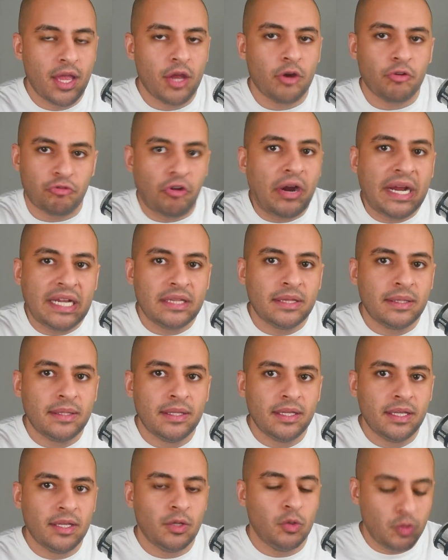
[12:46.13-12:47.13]
Right?
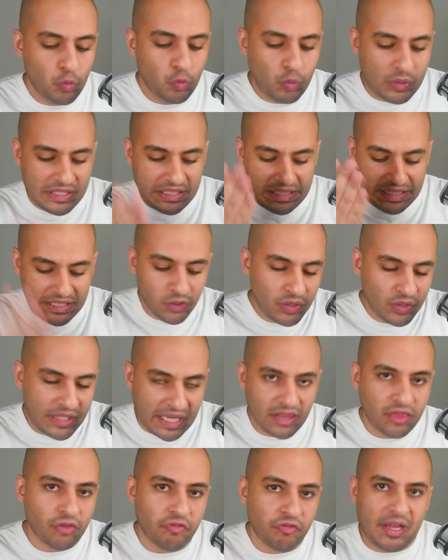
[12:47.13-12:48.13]
We need to
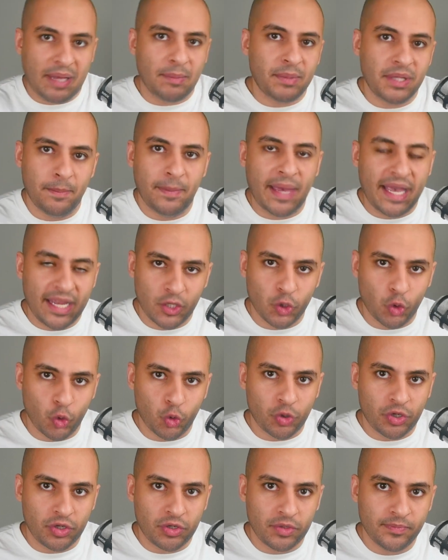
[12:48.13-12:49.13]
get the family back in
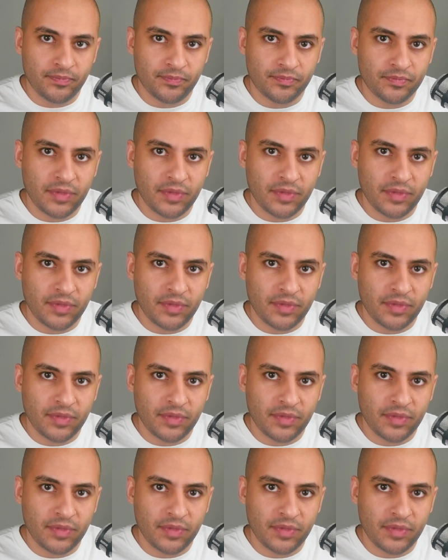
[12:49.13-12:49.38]
order,